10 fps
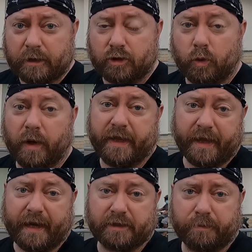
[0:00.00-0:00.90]

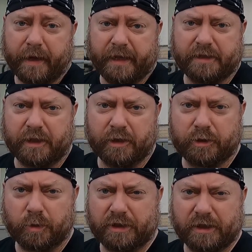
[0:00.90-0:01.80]
20,000
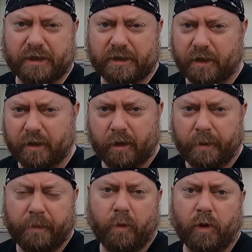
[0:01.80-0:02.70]
pesos, which is a little
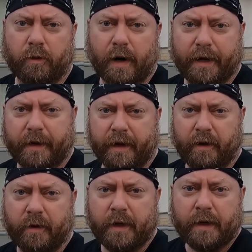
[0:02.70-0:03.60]
bit more right
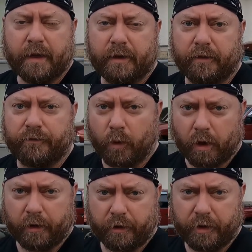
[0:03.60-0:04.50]
now than
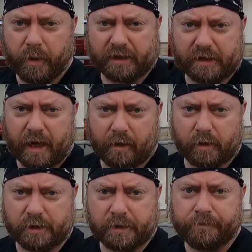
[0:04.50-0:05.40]
400 US
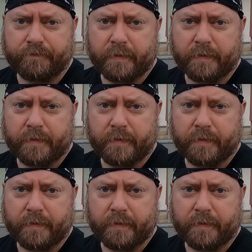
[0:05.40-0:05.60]
dollars.